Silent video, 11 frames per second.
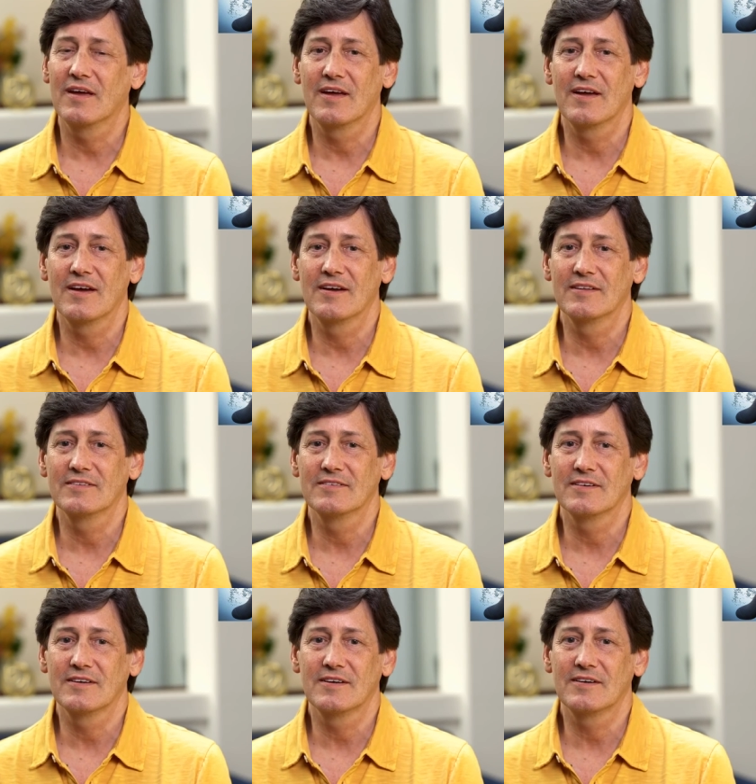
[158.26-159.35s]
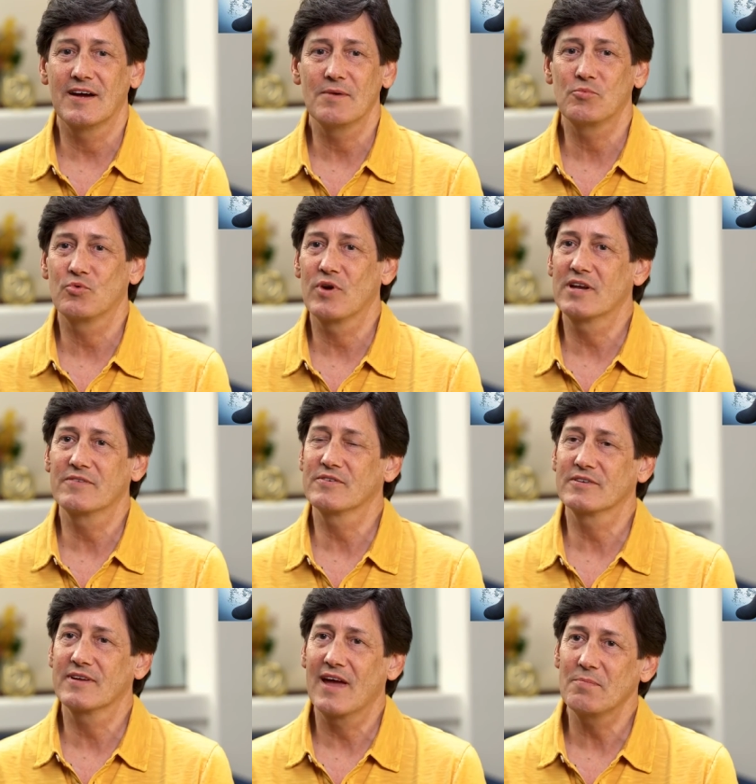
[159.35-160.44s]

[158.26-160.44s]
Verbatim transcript: and uh, I'm ready for it to